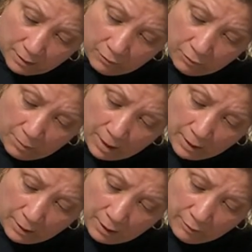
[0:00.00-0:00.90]
for my
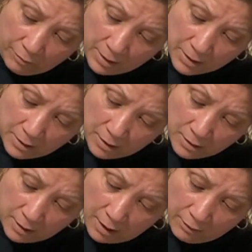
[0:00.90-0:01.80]
life, my son's
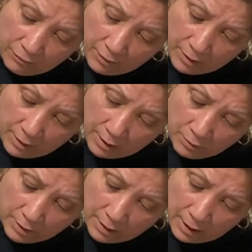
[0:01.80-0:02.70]
life, and I
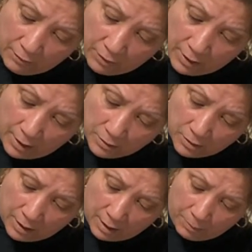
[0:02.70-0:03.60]
don't think I ever got to
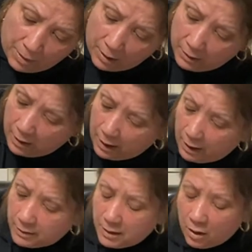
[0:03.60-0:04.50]
that podcast.